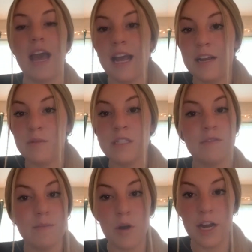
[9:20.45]
And what's
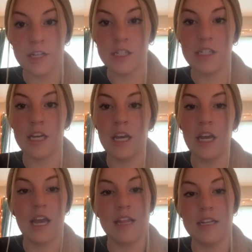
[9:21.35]
even more interesting,
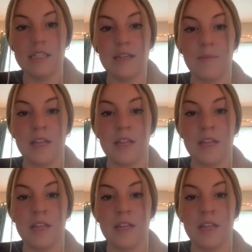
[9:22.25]
and this is something